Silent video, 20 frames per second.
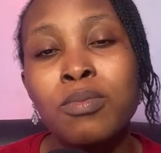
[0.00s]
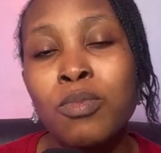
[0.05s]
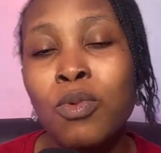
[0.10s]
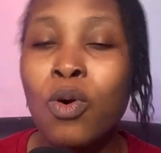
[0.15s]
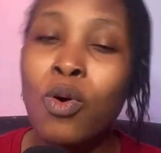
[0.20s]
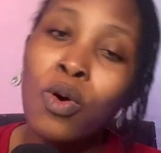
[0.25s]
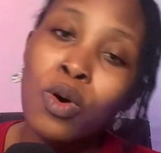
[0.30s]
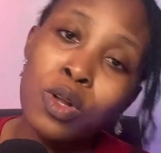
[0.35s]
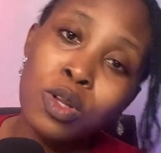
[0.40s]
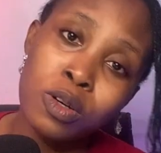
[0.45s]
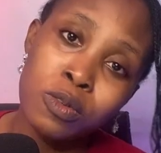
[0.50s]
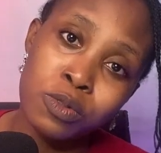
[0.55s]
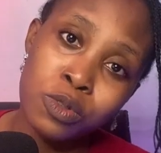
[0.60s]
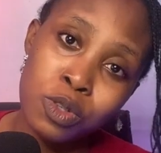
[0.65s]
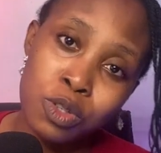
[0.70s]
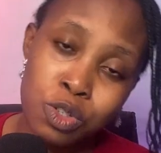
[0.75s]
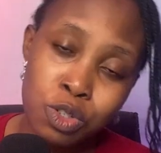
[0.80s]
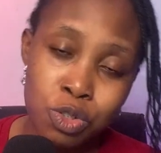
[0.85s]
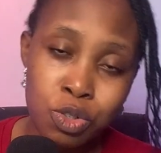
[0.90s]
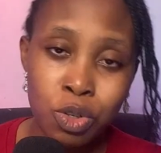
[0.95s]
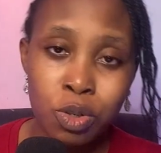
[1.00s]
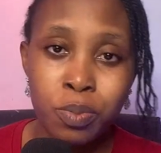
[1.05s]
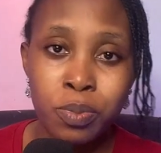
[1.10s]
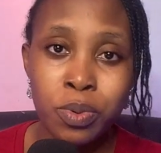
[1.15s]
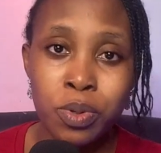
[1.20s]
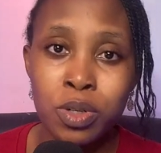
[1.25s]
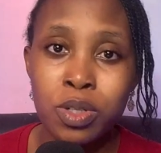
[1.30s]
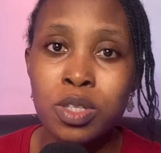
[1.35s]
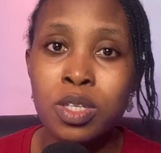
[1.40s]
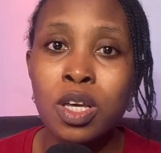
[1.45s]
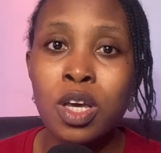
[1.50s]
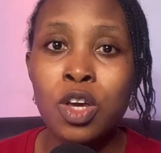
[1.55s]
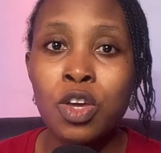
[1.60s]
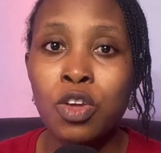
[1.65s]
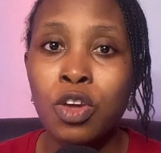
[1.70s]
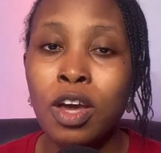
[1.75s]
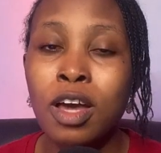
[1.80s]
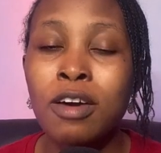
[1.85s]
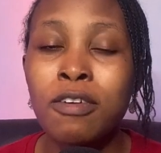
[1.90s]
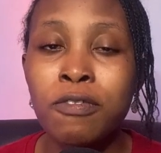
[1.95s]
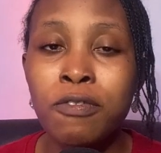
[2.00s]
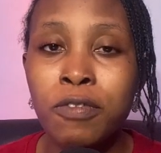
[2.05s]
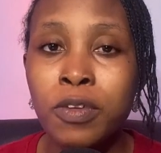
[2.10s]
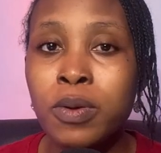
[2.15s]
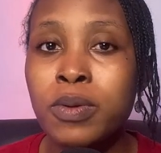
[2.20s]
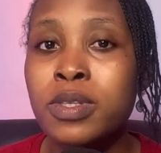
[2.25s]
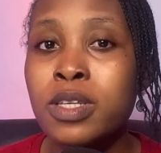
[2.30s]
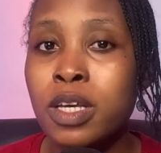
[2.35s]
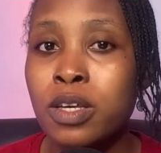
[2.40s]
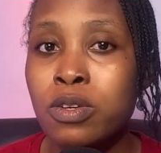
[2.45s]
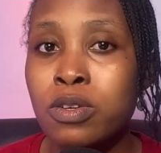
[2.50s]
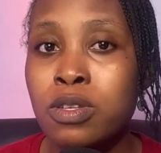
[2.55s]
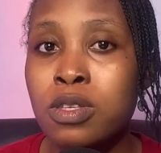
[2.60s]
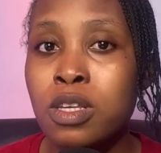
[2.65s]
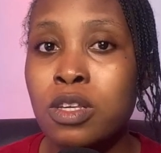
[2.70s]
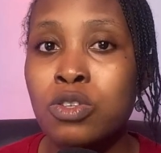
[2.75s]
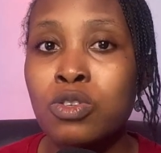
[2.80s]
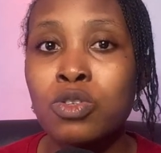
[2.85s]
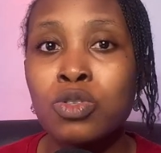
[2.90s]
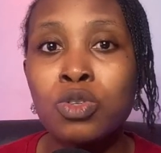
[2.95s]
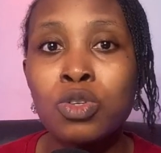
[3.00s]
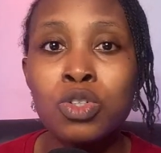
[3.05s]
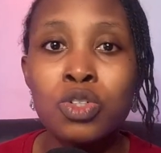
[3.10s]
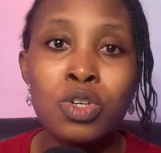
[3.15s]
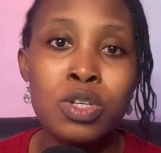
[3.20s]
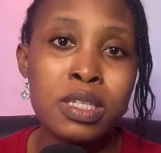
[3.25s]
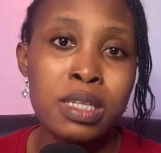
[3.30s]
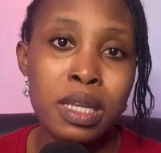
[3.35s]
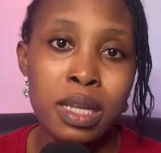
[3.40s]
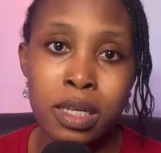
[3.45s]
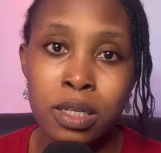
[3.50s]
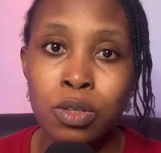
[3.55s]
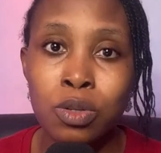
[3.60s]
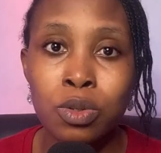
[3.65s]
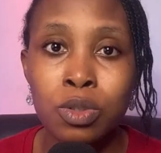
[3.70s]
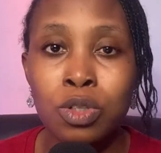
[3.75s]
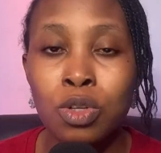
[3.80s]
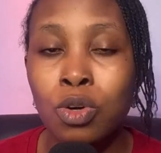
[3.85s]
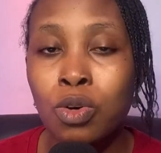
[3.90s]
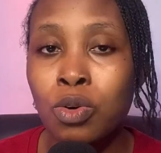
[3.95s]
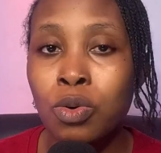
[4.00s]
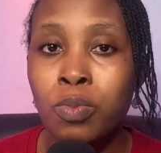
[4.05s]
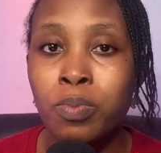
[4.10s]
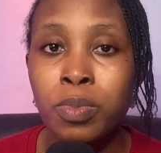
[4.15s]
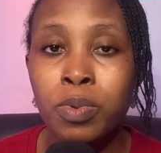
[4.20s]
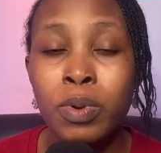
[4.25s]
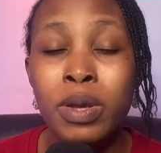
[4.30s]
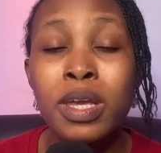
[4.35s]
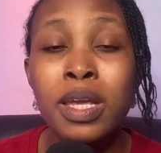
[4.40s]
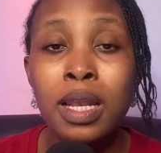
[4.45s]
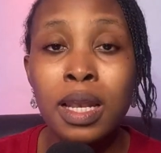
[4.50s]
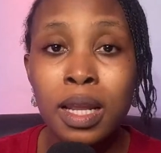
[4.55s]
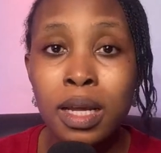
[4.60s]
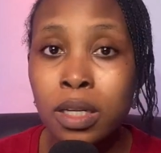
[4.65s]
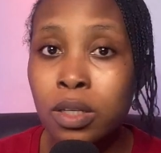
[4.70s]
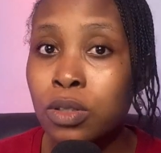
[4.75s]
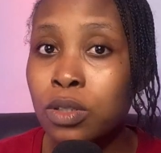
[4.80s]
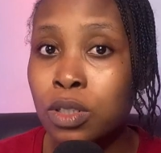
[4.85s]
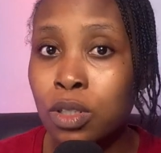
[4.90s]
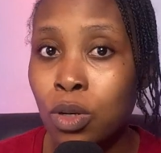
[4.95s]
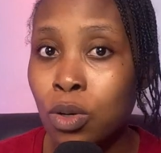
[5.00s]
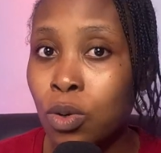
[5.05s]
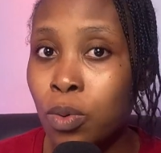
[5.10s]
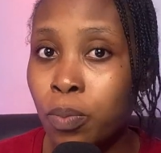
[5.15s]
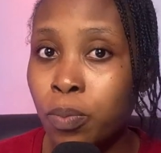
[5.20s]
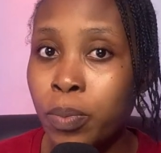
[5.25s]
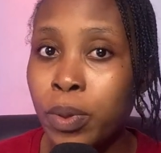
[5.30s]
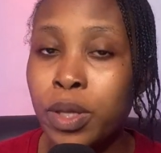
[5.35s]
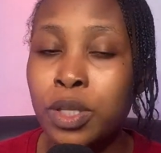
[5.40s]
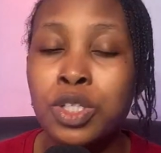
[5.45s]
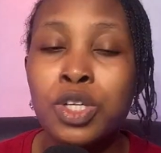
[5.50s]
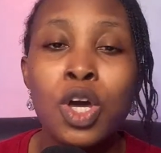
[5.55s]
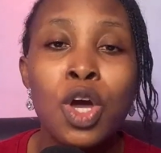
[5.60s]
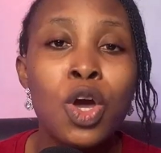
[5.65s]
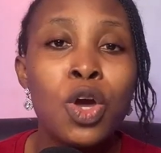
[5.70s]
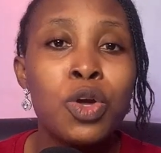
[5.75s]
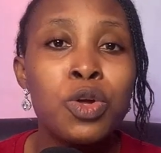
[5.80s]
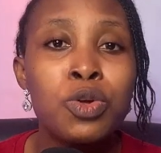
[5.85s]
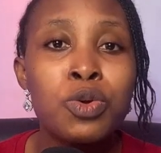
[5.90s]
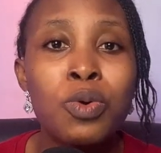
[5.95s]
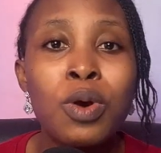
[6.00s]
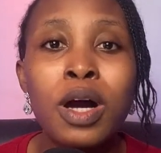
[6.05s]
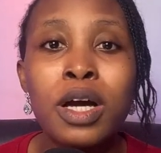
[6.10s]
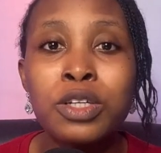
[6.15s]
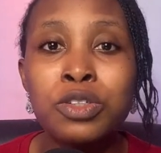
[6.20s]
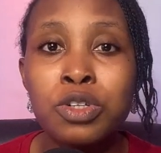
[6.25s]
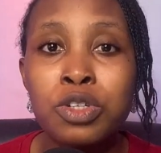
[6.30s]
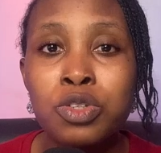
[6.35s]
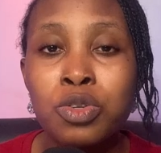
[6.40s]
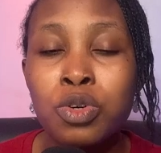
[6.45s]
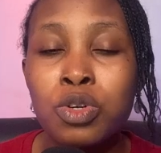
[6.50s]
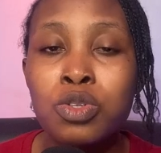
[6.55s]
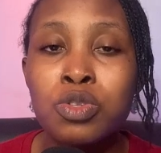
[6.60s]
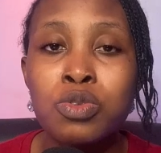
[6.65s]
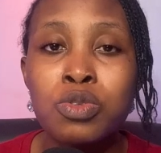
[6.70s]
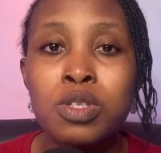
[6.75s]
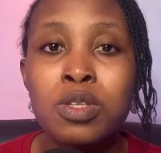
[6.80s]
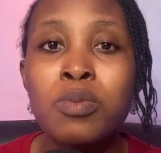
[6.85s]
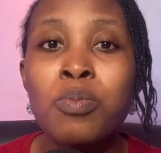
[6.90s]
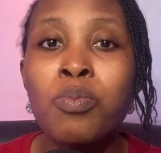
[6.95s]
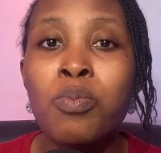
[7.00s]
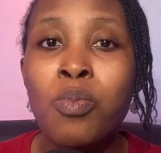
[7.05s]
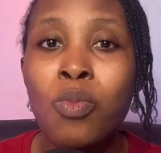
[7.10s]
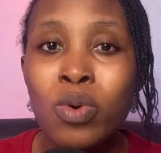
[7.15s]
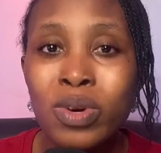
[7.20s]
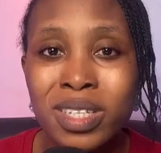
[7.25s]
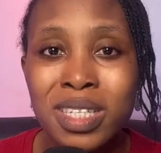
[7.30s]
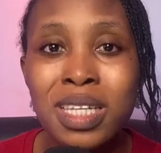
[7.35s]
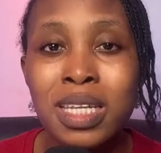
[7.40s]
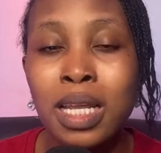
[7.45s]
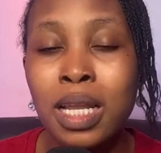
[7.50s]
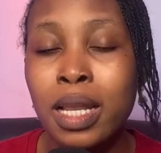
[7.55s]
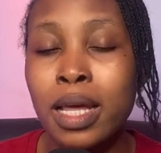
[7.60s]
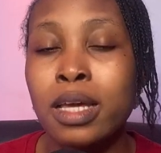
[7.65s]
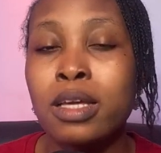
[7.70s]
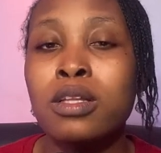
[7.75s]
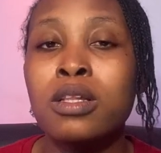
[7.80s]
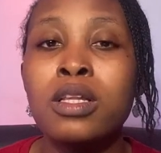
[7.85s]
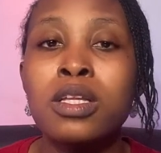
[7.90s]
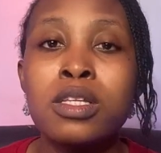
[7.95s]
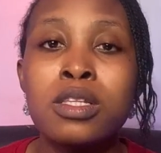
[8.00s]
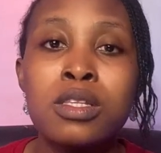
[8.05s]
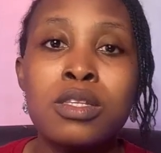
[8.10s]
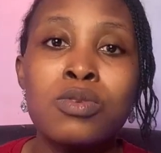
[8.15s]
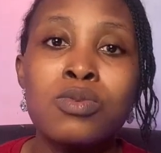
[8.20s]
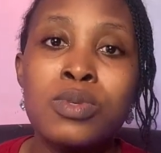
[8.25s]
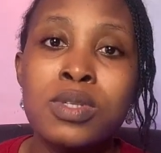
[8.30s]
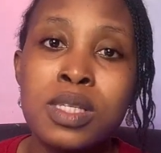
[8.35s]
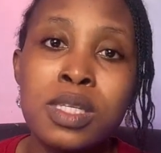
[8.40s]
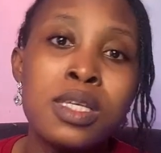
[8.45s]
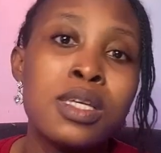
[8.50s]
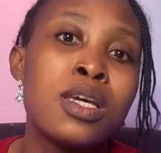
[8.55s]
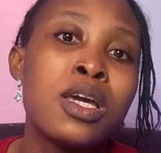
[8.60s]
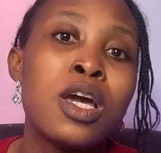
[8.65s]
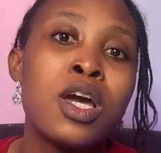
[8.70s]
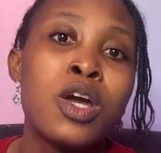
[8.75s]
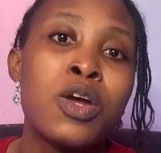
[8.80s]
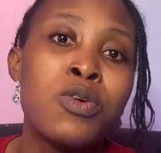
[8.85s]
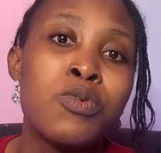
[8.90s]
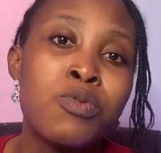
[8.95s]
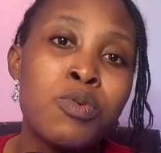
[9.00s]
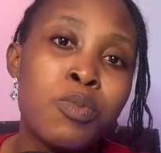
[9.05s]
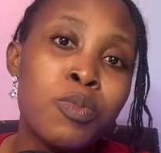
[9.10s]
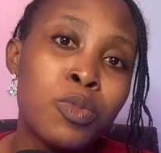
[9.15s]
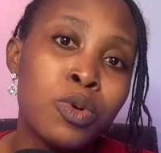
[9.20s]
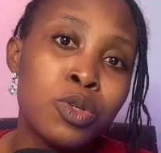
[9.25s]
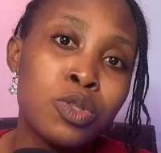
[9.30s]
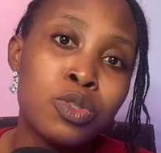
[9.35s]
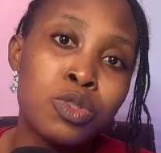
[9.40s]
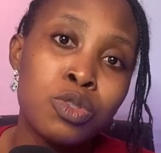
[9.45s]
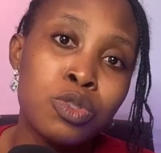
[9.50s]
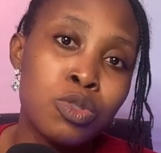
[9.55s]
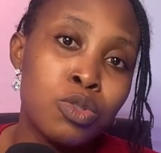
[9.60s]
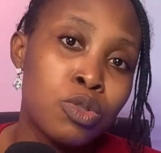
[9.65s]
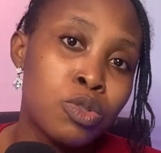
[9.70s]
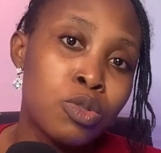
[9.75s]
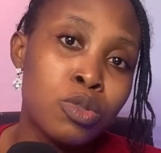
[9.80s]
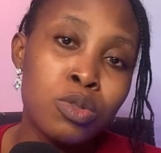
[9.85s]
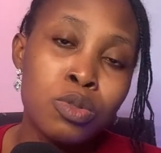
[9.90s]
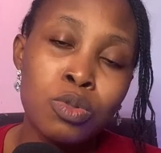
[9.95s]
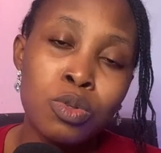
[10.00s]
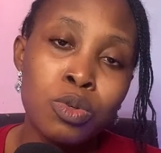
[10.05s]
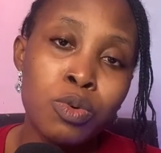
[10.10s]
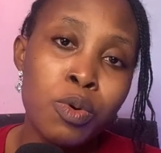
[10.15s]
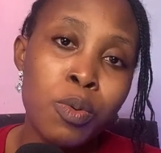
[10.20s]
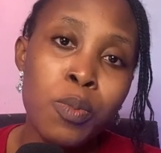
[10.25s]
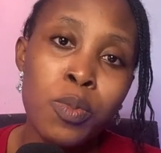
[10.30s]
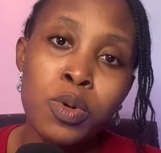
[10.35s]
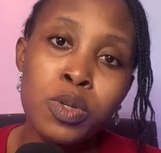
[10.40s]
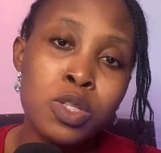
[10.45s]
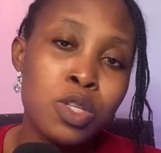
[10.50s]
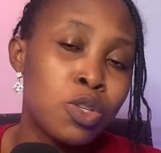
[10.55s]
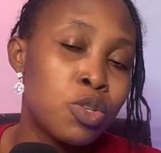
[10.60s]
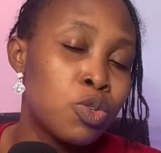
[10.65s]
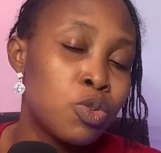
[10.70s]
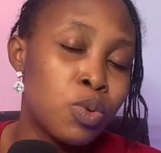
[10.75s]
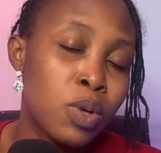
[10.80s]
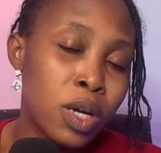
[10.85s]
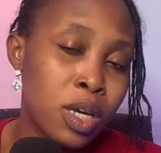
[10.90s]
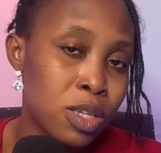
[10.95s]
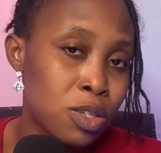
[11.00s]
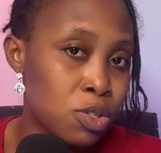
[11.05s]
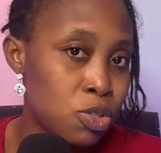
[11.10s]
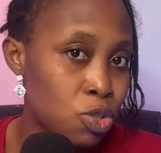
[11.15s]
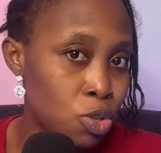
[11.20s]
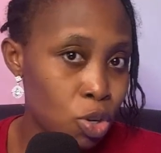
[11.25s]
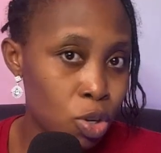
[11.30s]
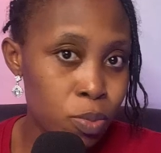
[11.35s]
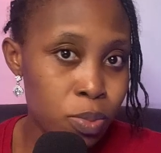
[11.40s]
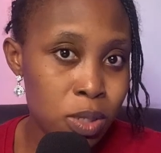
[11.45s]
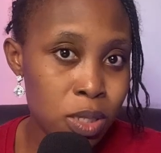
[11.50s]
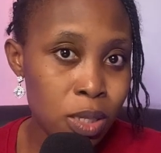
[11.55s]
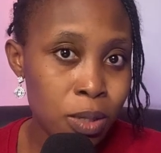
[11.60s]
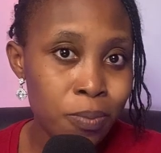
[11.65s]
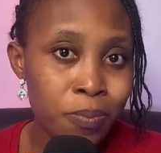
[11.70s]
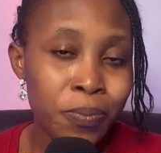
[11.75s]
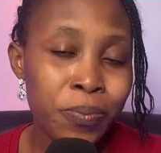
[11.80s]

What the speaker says: all of those job boards, you can filter your search. So don't just land on the homepage. When you land on the homepage, you are just going to see, mostly likely to see remote, remote in US jobs.